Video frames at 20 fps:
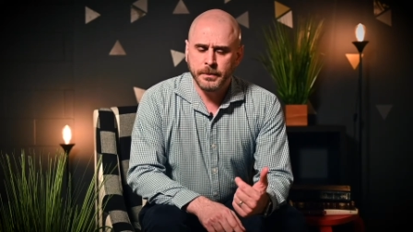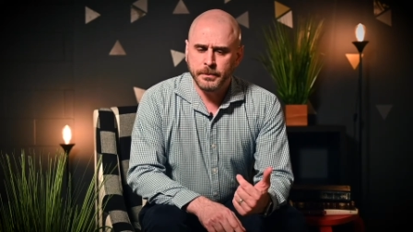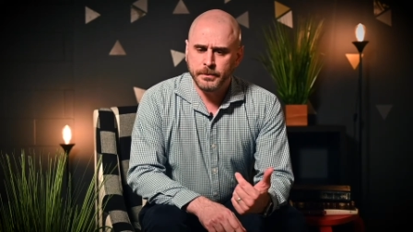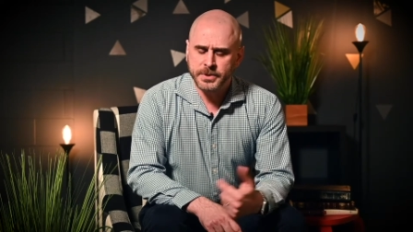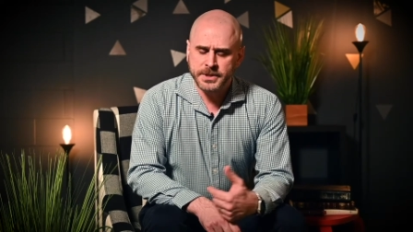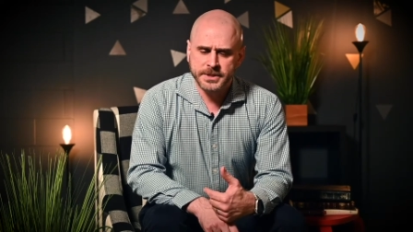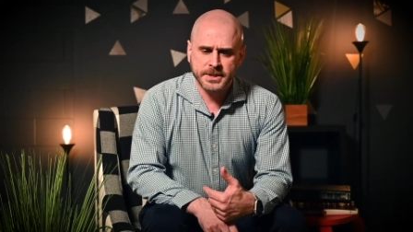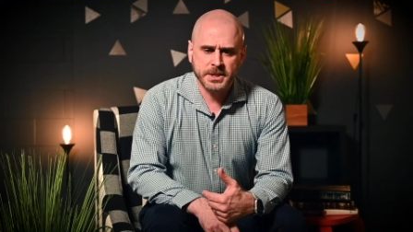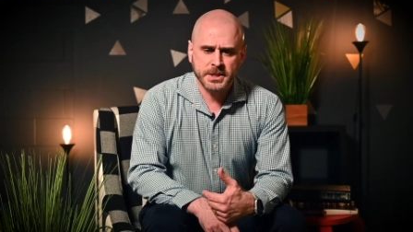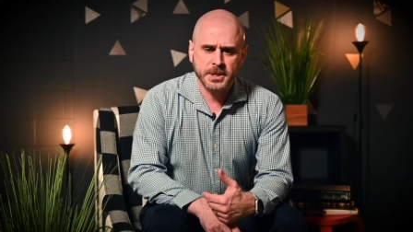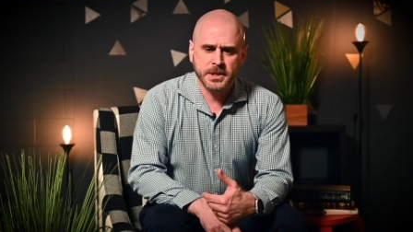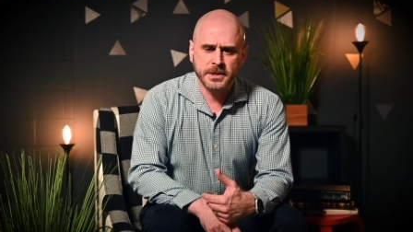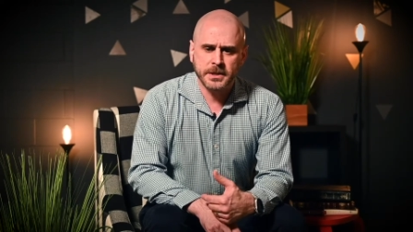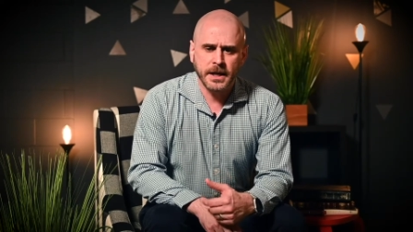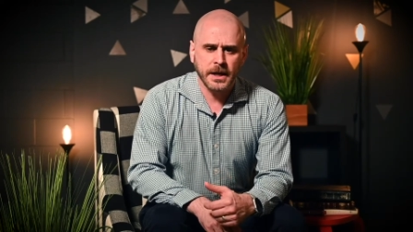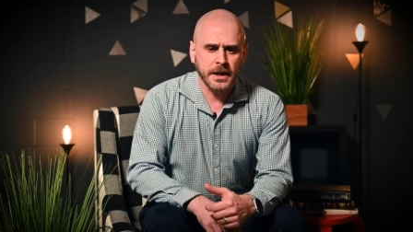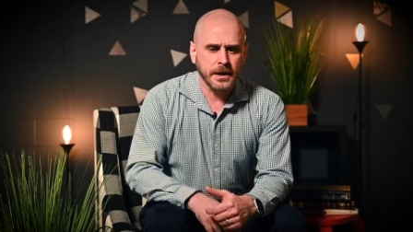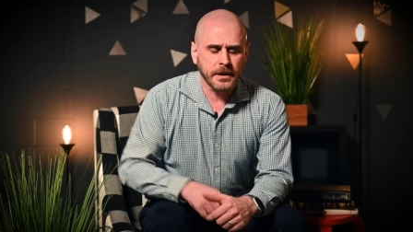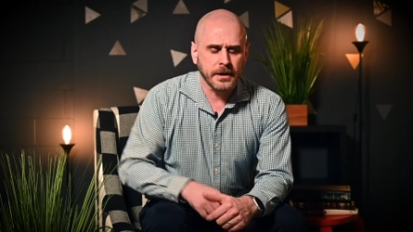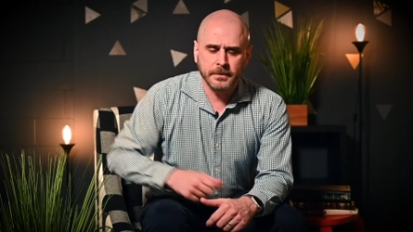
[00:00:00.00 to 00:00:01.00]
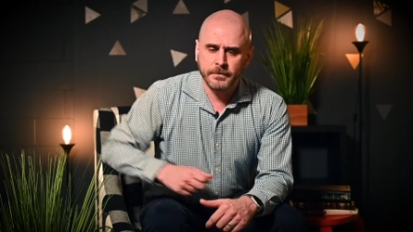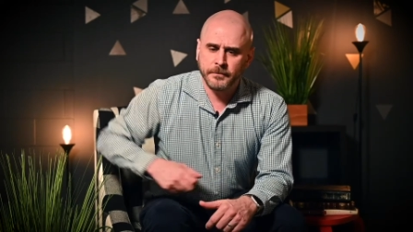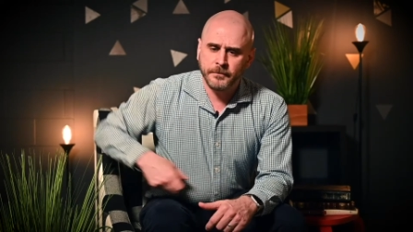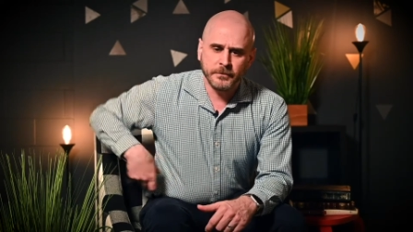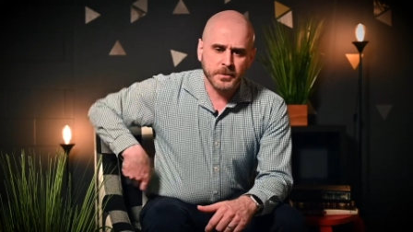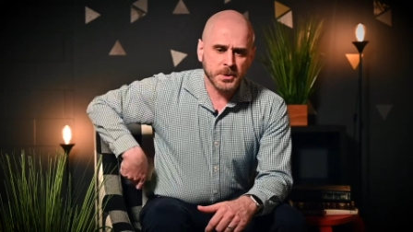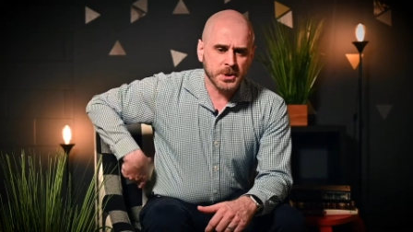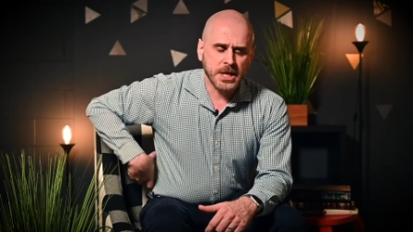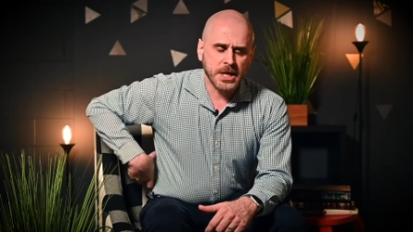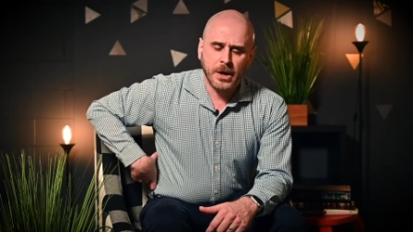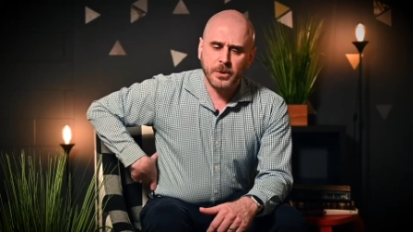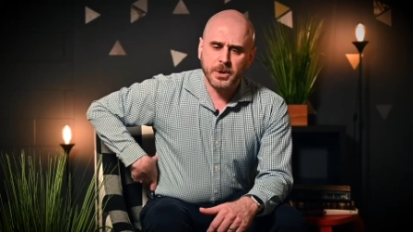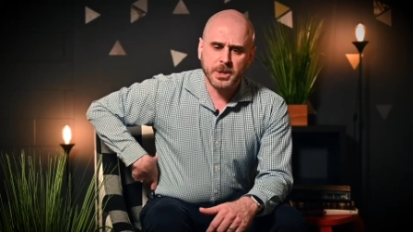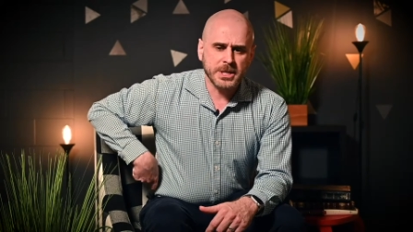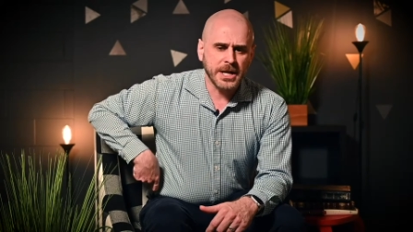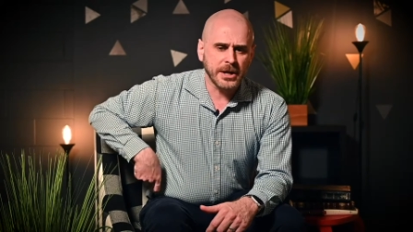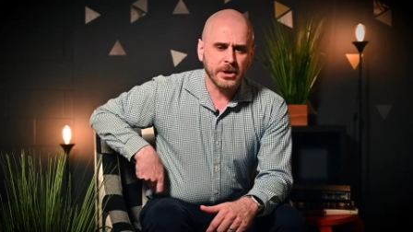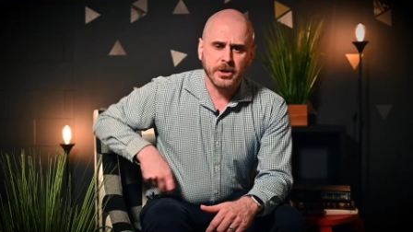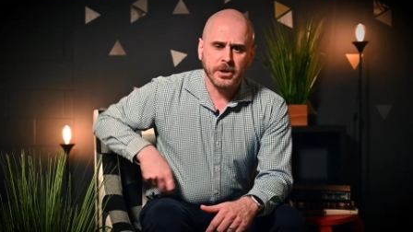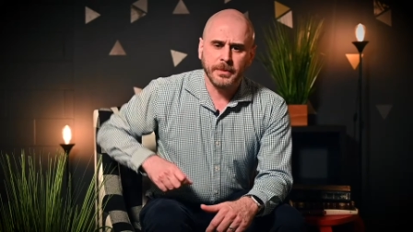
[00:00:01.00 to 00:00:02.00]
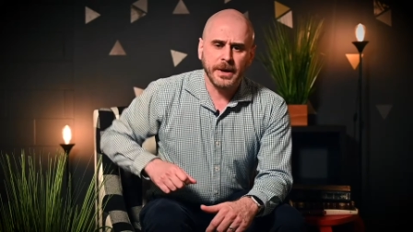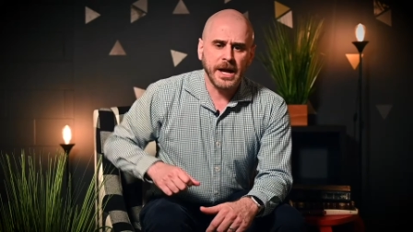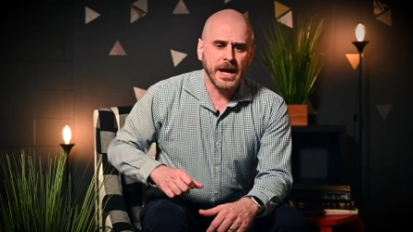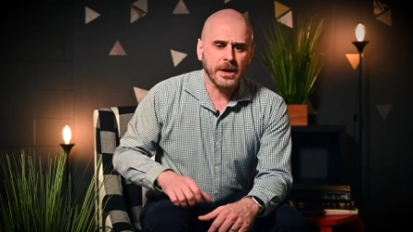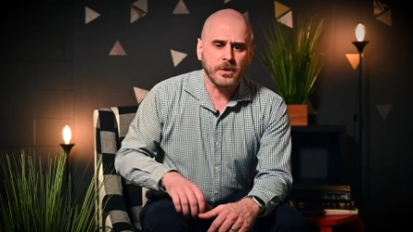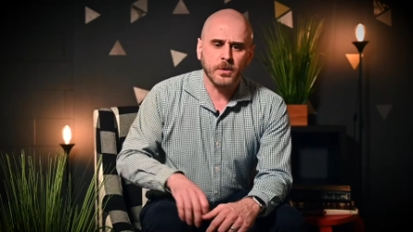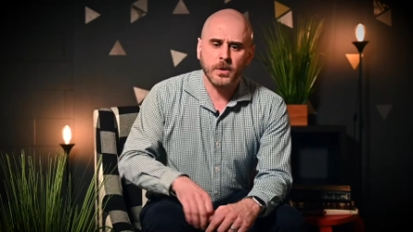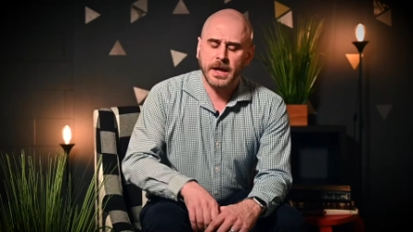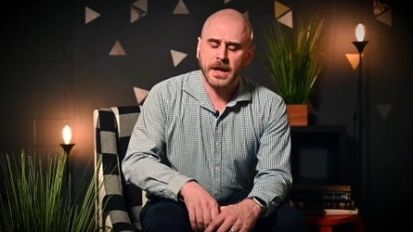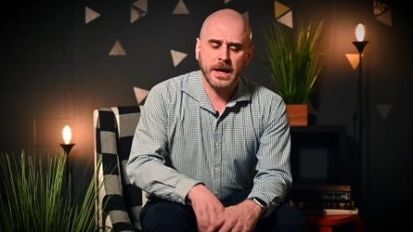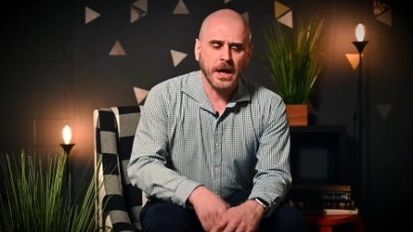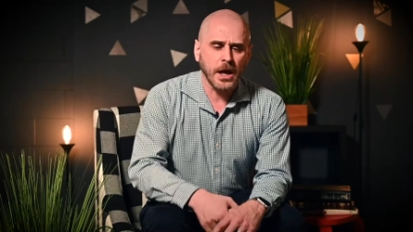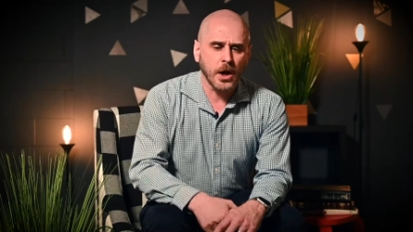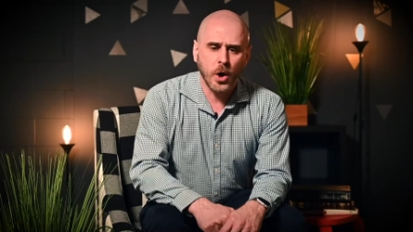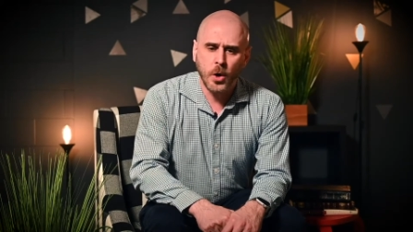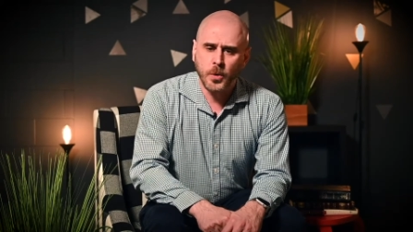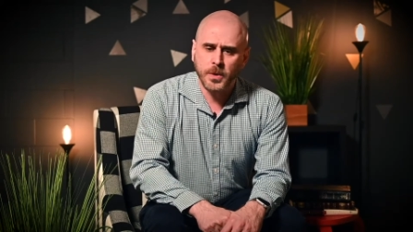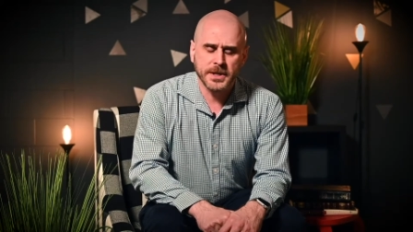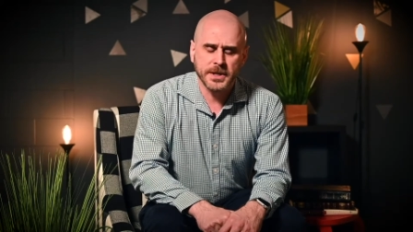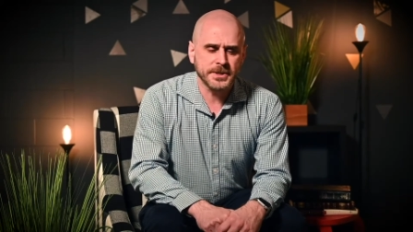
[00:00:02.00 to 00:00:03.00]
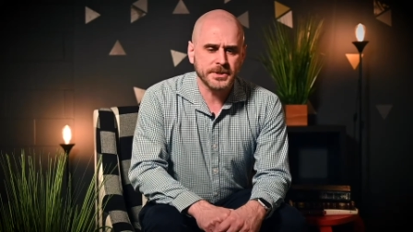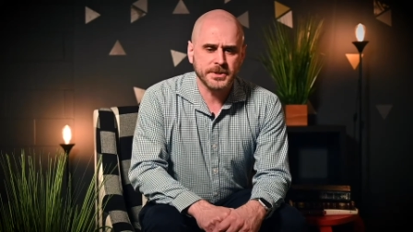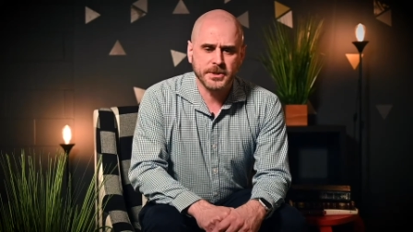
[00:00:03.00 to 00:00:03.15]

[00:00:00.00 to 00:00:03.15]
positioned a shower jet on the back like I always